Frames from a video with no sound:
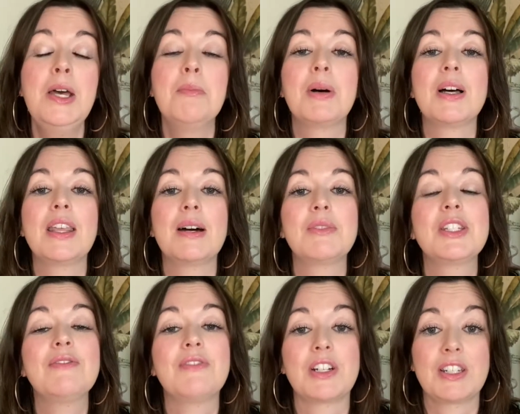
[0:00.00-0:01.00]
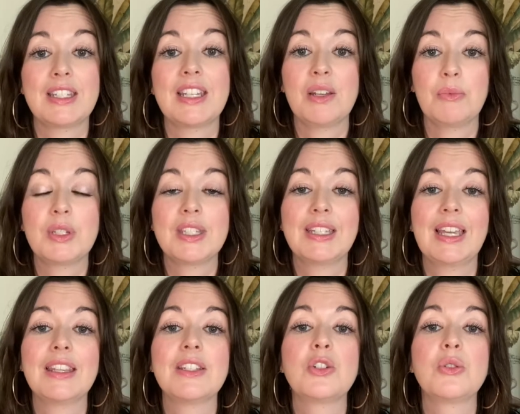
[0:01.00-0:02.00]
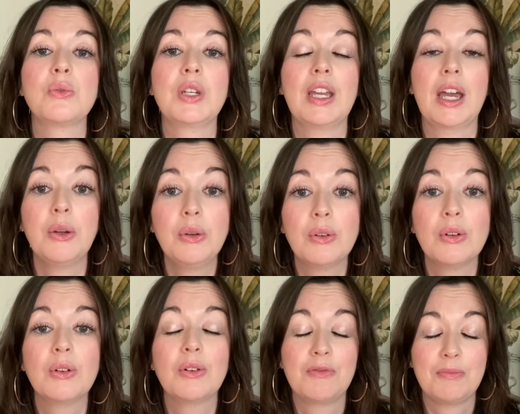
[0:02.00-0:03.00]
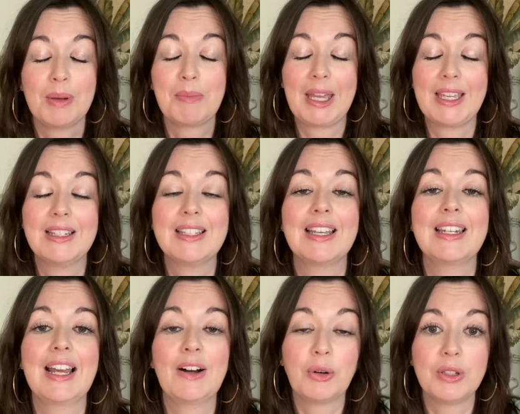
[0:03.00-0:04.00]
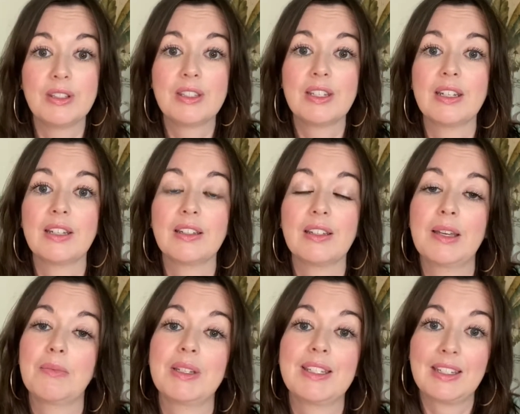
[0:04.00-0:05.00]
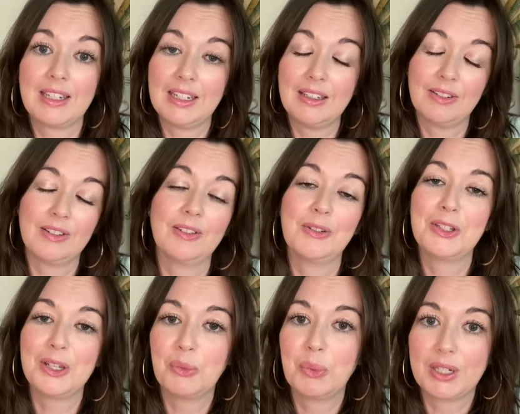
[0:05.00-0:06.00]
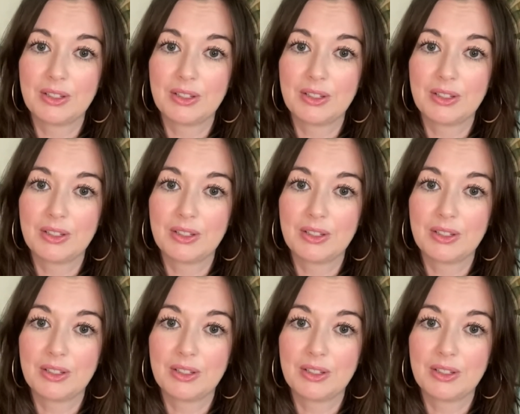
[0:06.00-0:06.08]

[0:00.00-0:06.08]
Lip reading: But that was the first step, was to get the story out of my mind and onto a screen or onto a Word